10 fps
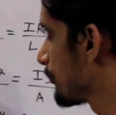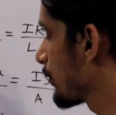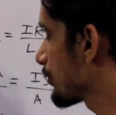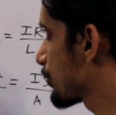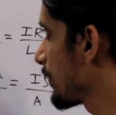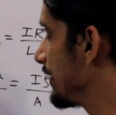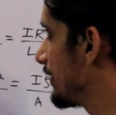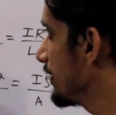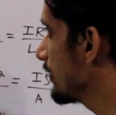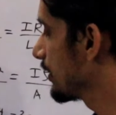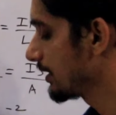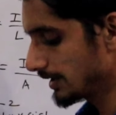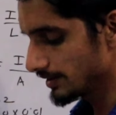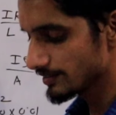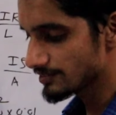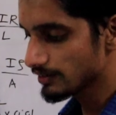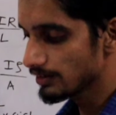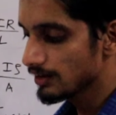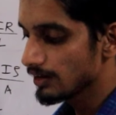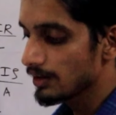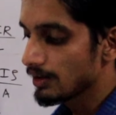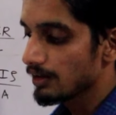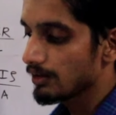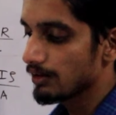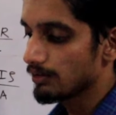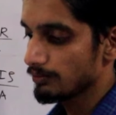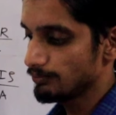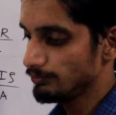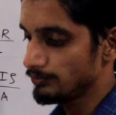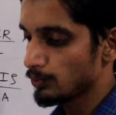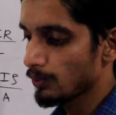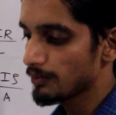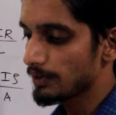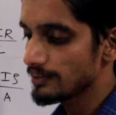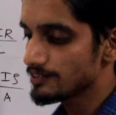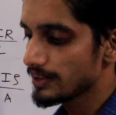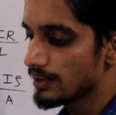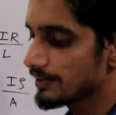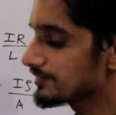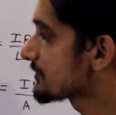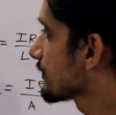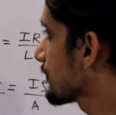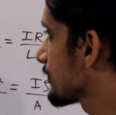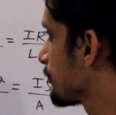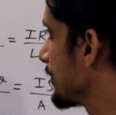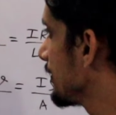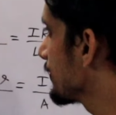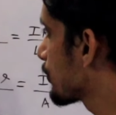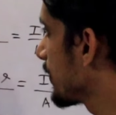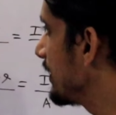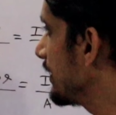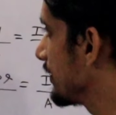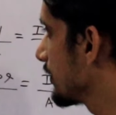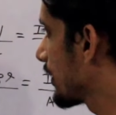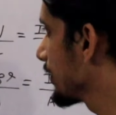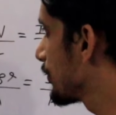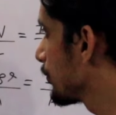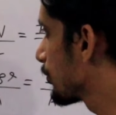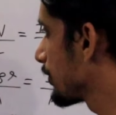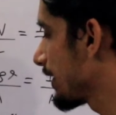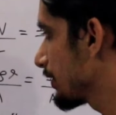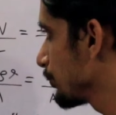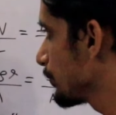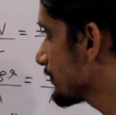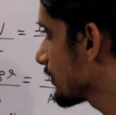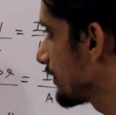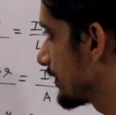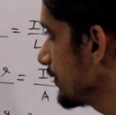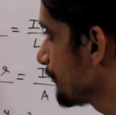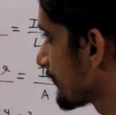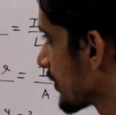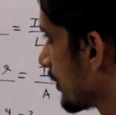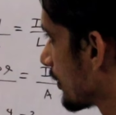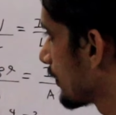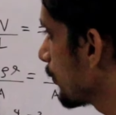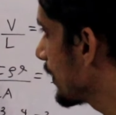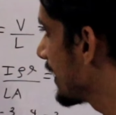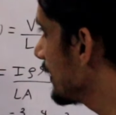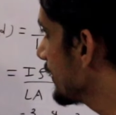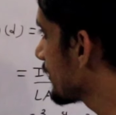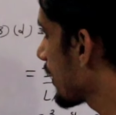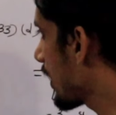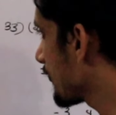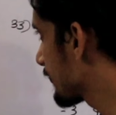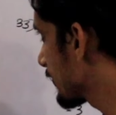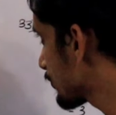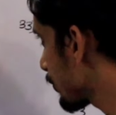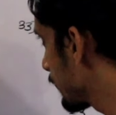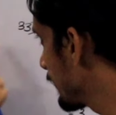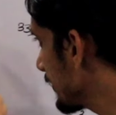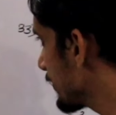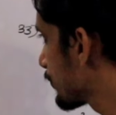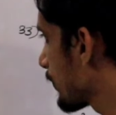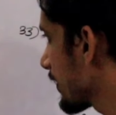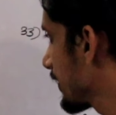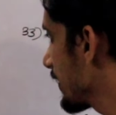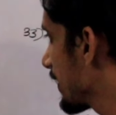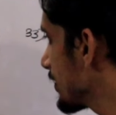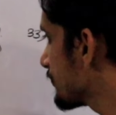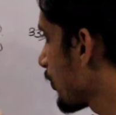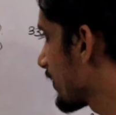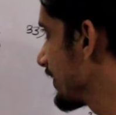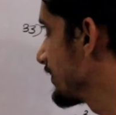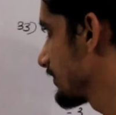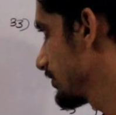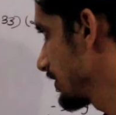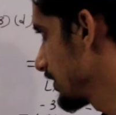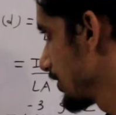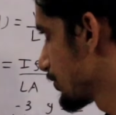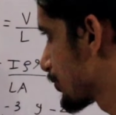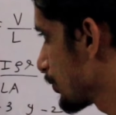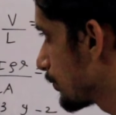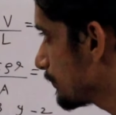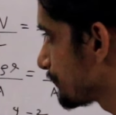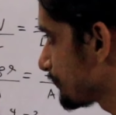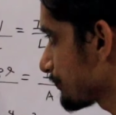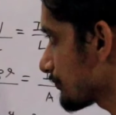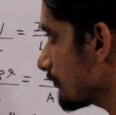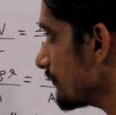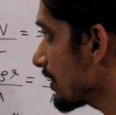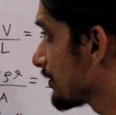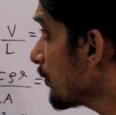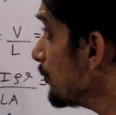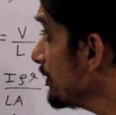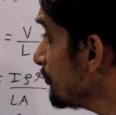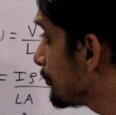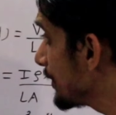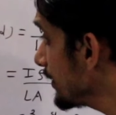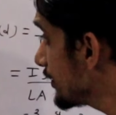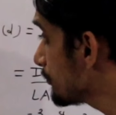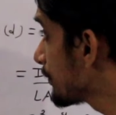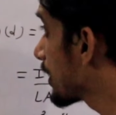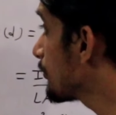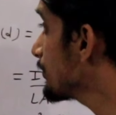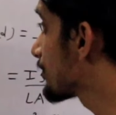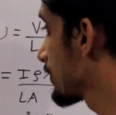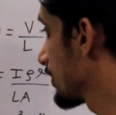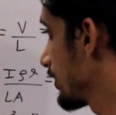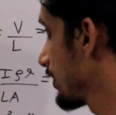because 20 it is a what we can say resistance P is 20 and Q is 30. Now L, after solving this, you are getting L is 40. So now if P is becomes